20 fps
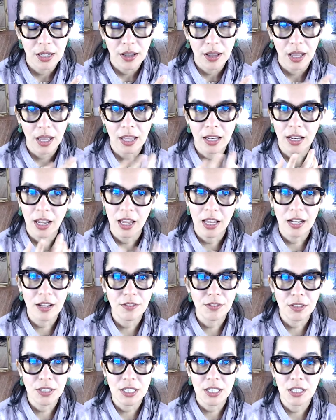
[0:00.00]
an
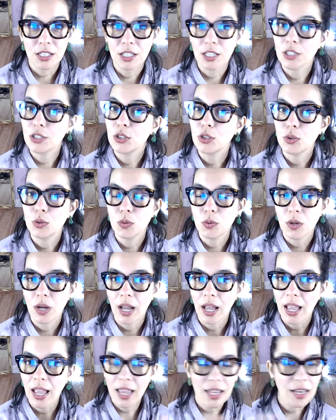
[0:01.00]
NFT can do
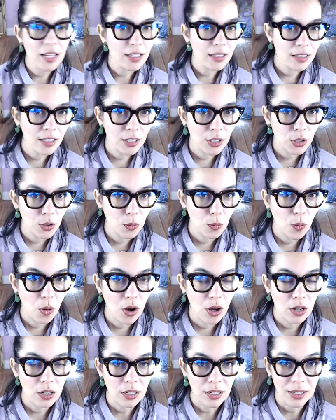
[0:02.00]
anything you
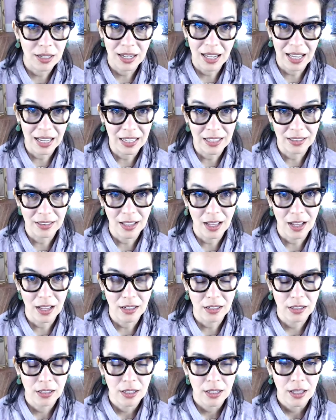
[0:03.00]
want like that.
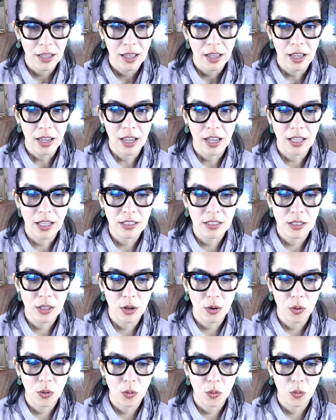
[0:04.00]
And
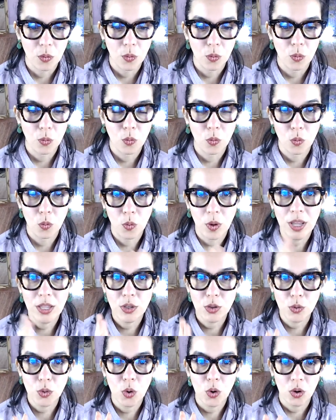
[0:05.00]
when
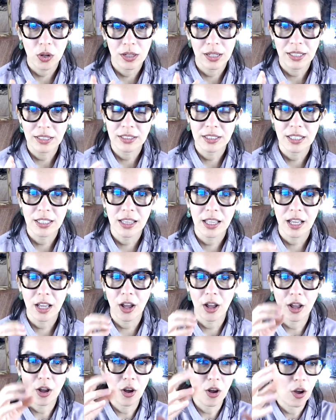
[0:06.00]
you let's say
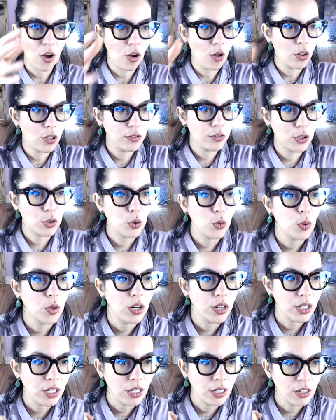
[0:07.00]
that all of you who are
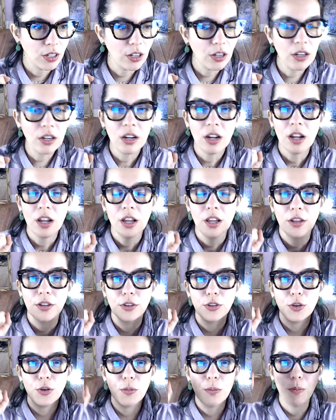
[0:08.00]
here,
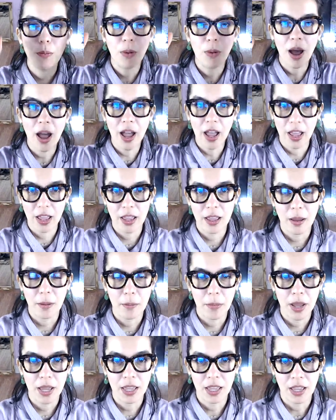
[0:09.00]
you buy
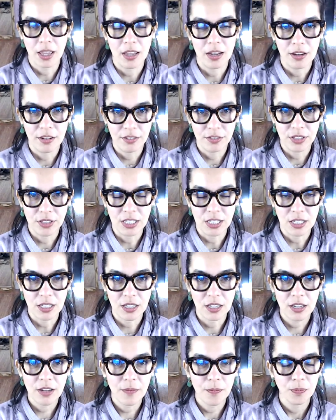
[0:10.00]
my
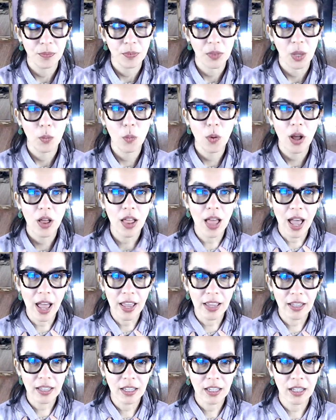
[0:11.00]
NFT. Well,
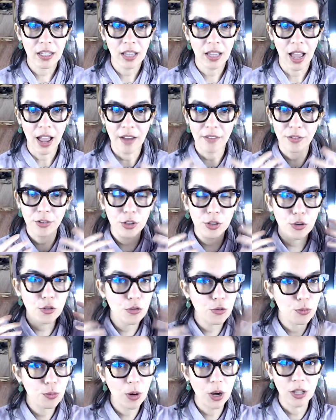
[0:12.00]
I can, after
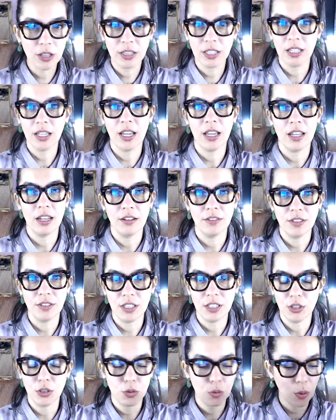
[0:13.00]
you've bought the NFT,
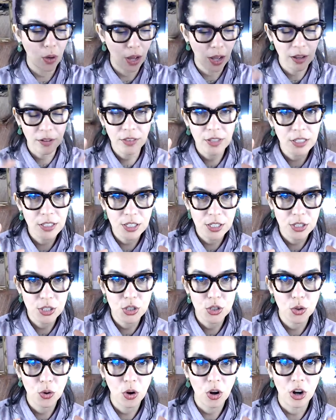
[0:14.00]
you have the
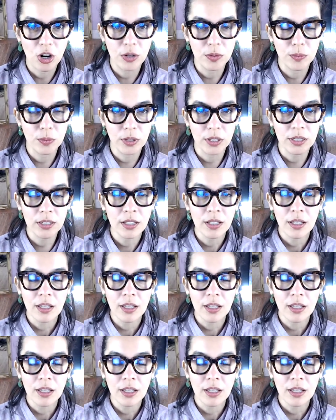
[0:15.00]
digital artwork